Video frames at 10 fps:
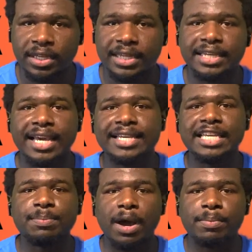
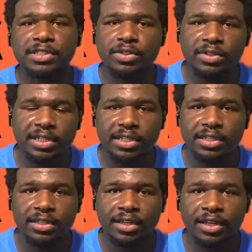Gatekeep
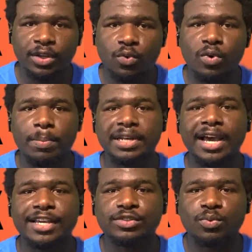opportunity,
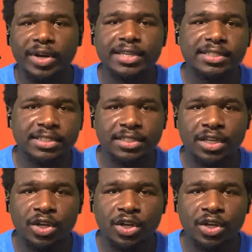weaponize race,